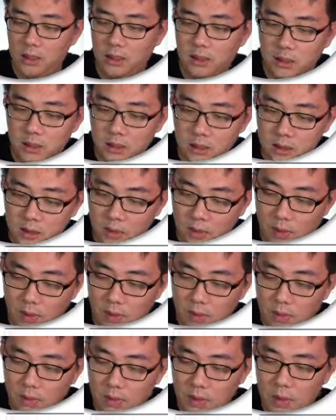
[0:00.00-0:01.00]
d square
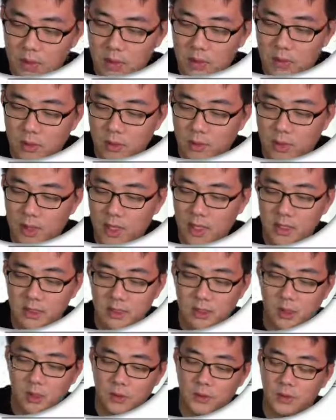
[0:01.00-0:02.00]
u dt square, where a is a
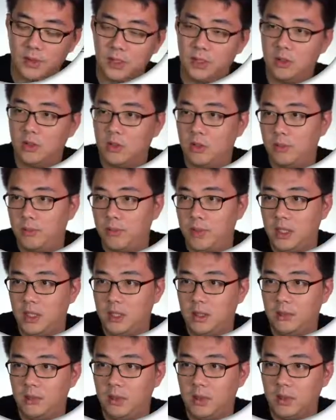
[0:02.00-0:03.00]
constant to be
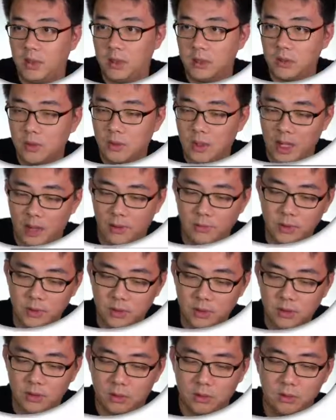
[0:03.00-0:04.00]
determined. Okay, so I'm just
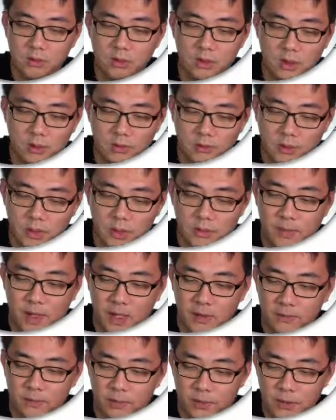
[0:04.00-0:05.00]
going to do the first
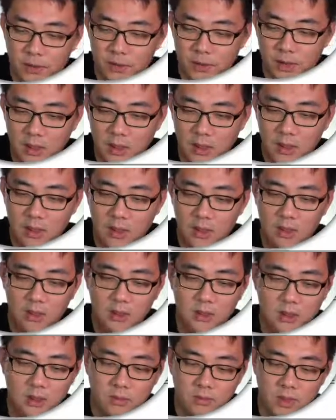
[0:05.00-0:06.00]
part first.
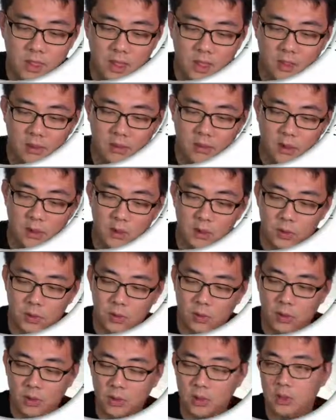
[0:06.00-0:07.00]
Seems like a huge
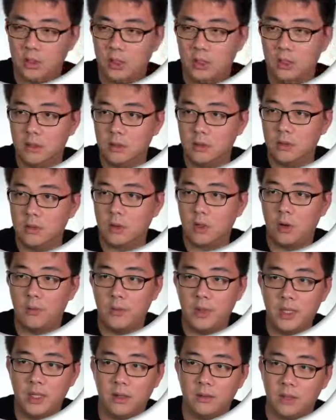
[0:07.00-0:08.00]
question here. Just
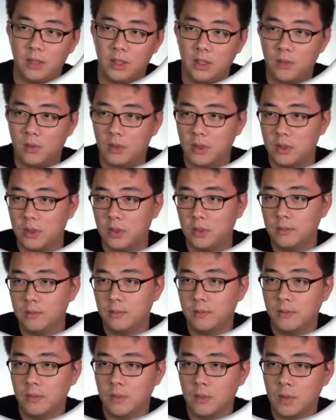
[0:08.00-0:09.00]
copy down the equation.
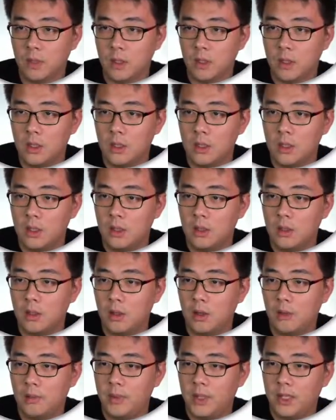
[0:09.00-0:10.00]

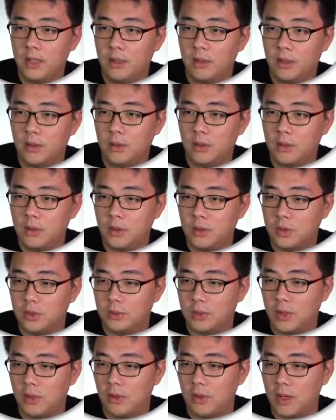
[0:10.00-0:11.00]
Copying down the equation should
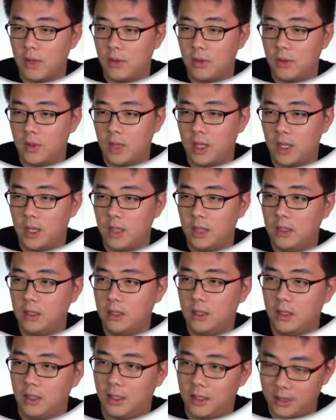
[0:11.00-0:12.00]
be quite okay.
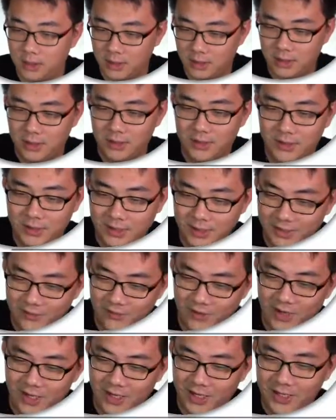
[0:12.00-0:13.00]
This
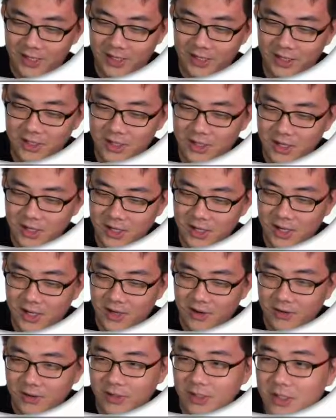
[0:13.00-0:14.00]
part here,
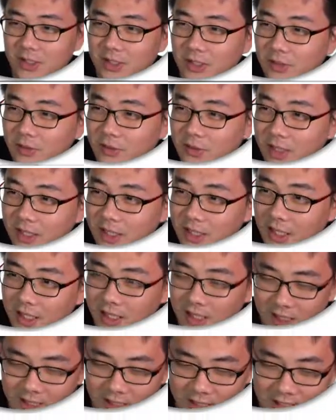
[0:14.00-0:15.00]
just going to be
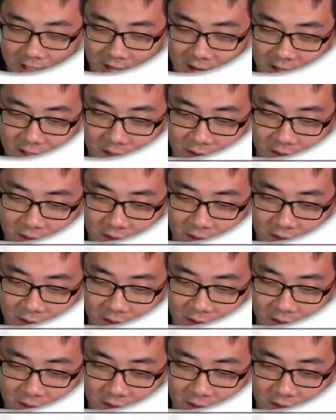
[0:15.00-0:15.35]
dx